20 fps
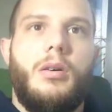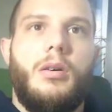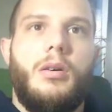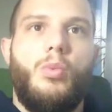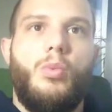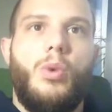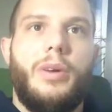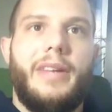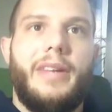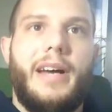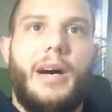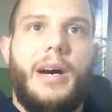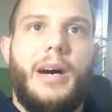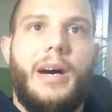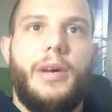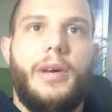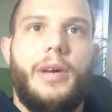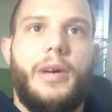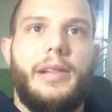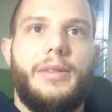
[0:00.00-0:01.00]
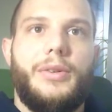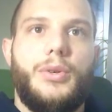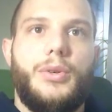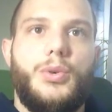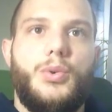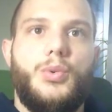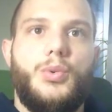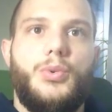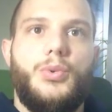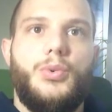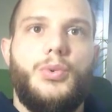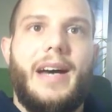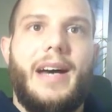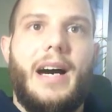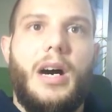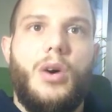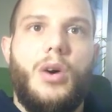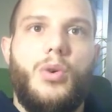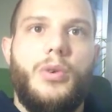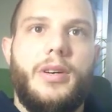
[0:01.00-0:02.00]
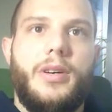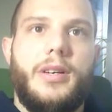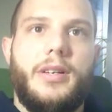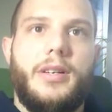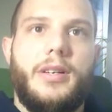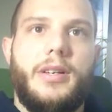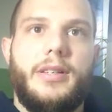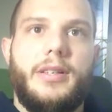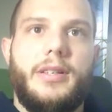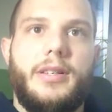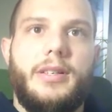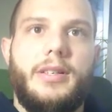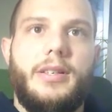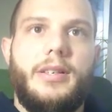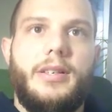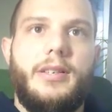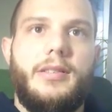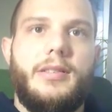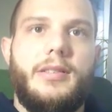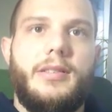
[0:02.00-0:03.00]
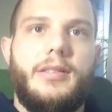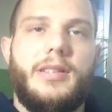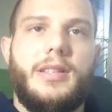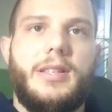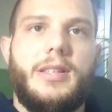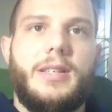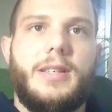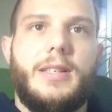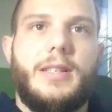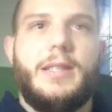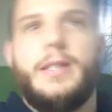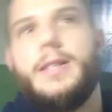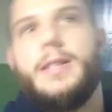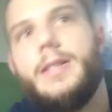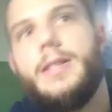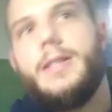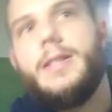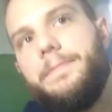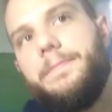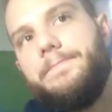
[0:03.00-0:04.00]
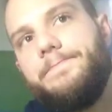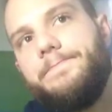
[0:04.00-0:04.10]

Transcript: What I will do now is